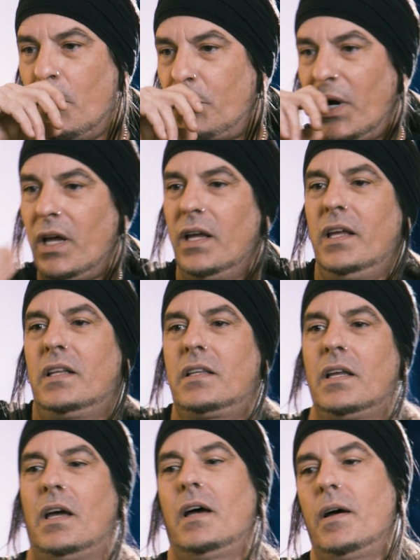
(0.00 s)
But
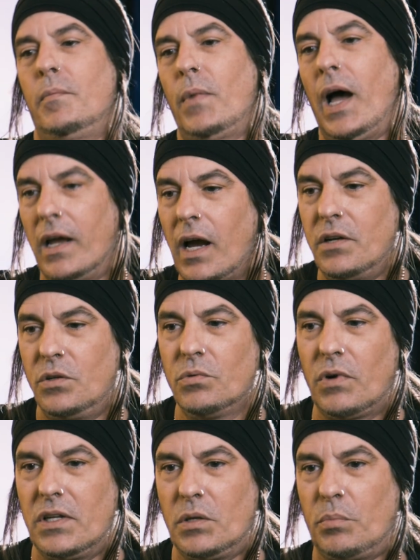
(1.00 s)
I do
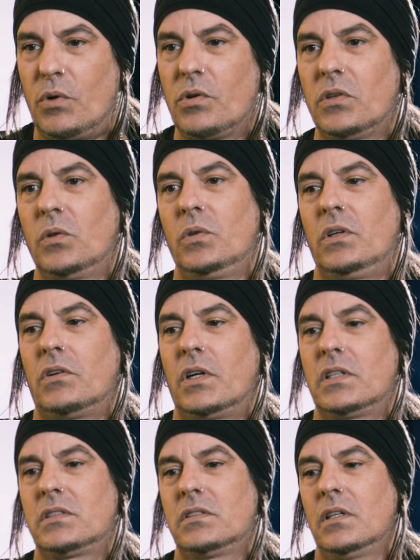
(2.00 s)
write the bulk of the
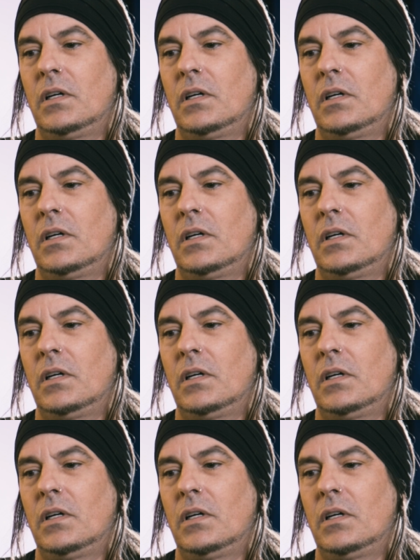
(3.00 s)
lyrics.